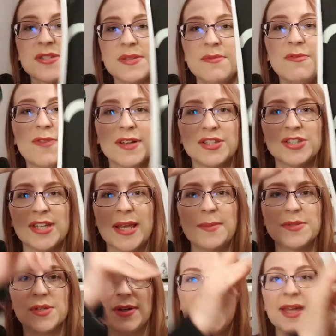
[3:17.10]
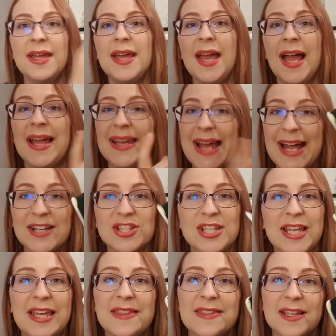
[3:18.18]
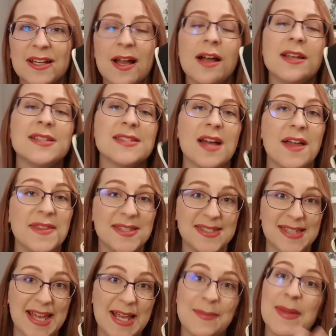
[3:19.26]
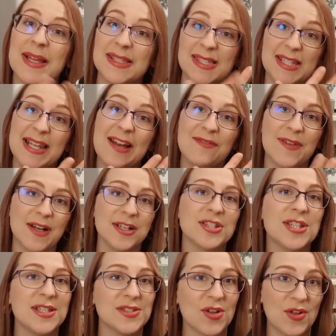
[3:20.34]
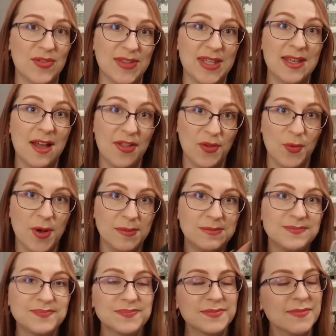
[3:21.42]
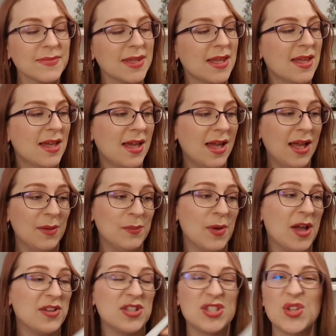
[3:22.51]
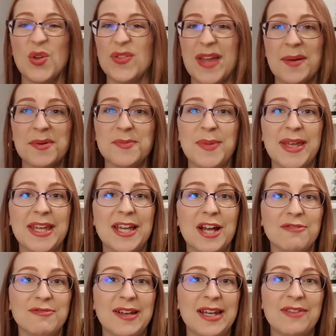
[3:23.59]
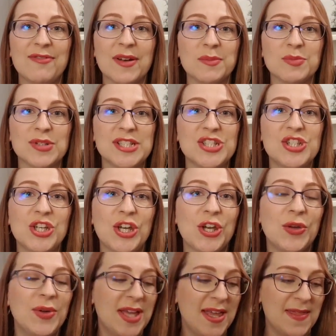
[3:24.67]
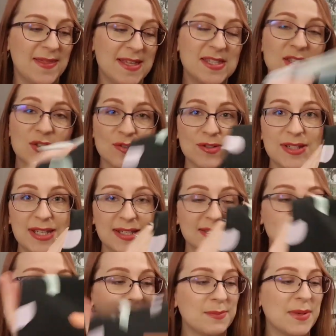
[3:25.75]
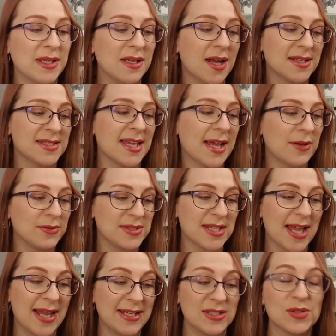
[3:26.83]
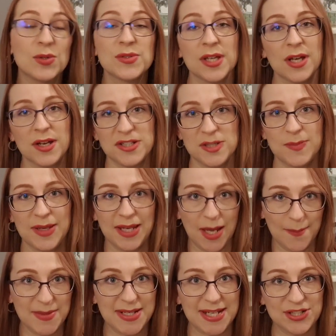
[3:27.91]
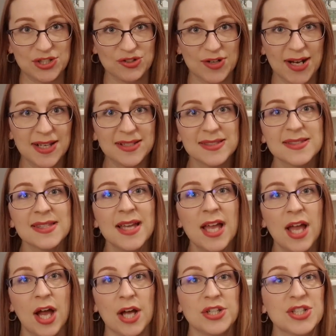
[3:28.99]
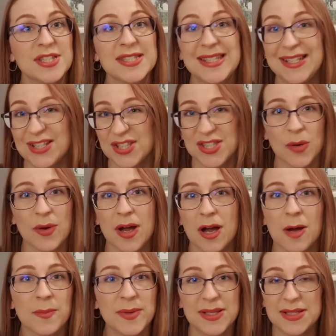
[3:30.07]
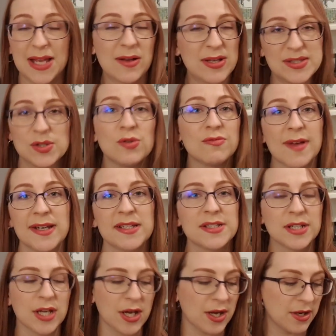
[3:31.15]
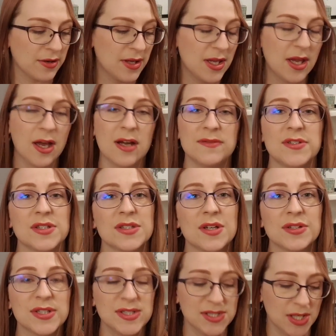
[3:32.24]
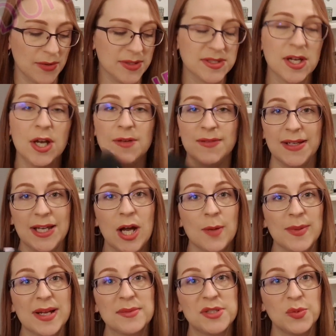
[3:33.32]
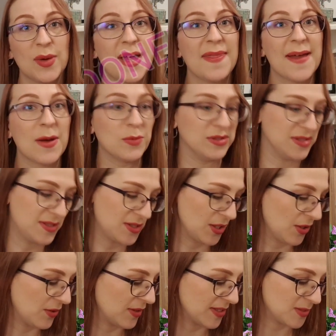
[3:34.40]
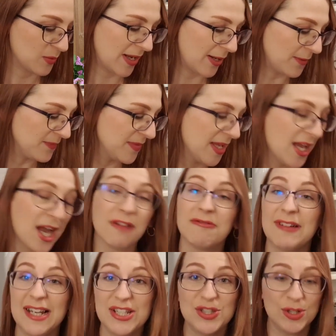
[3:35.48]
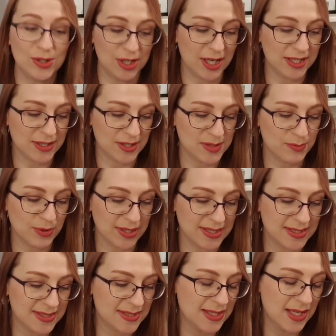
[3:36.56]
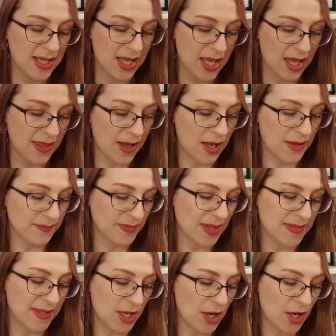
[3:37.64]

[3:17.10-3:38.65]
got some fun shapes on it. And actually the colours are the same as the nail varnishes on the other one. But I just thought that would be a really fun print too. This has already, as I said, been cut out and is also going to be a Minetta dress. I just need to sew it up. It's all ready to go. I've just got to sew it. So hopefully I'll be able to wear that one soon as well. I really do like those prints. My